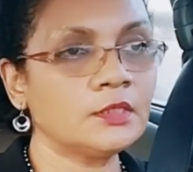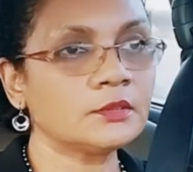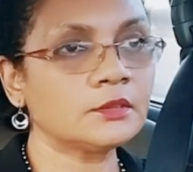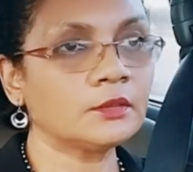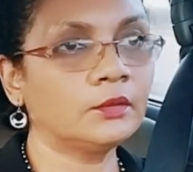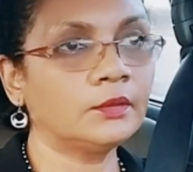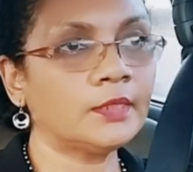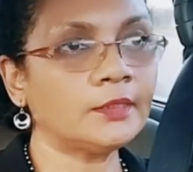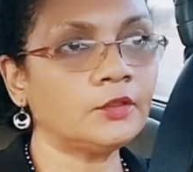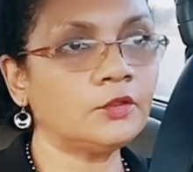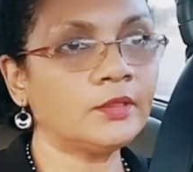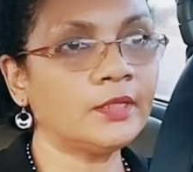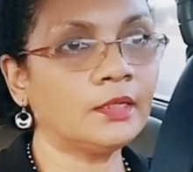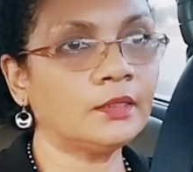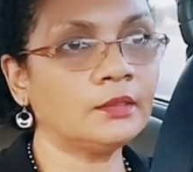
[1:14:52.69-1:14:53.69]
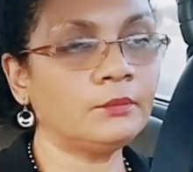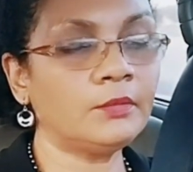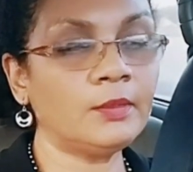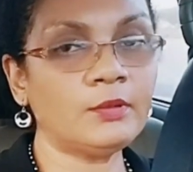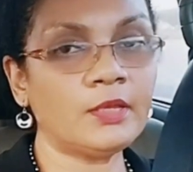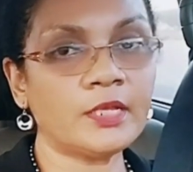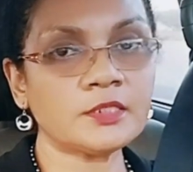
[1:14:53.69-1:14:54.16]
So that you can
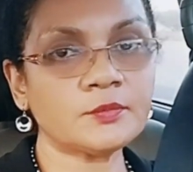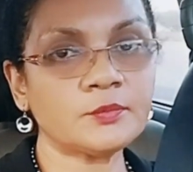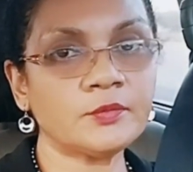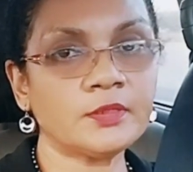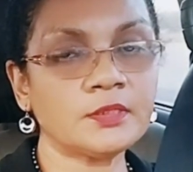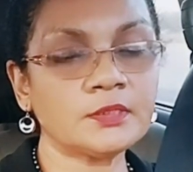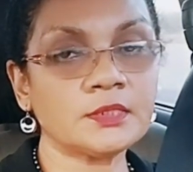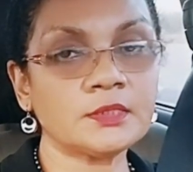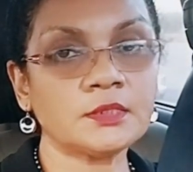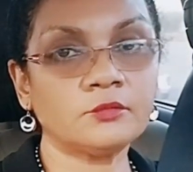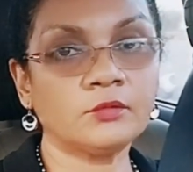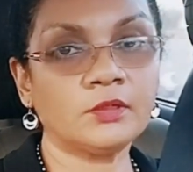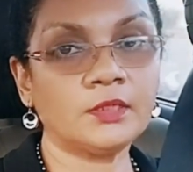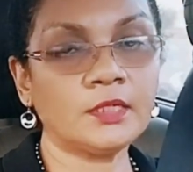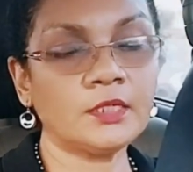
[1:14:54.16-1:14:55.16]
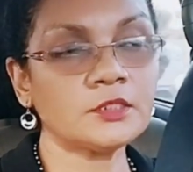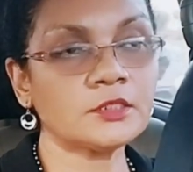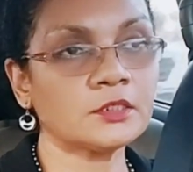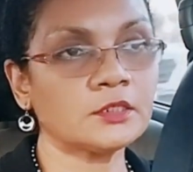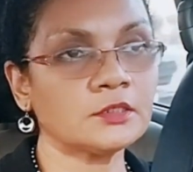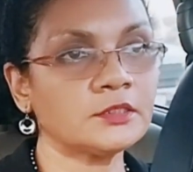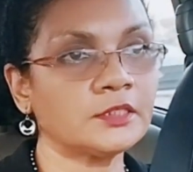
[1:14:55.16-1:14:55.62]
maybe experience this in
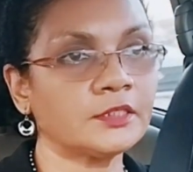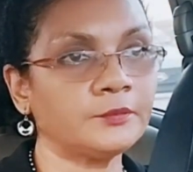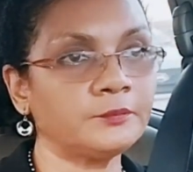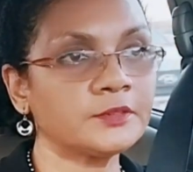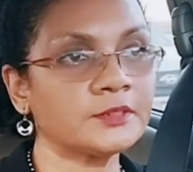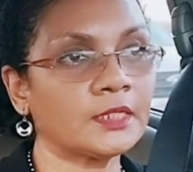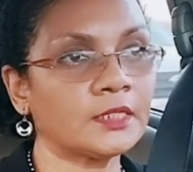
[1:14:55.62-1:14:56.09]
relationships.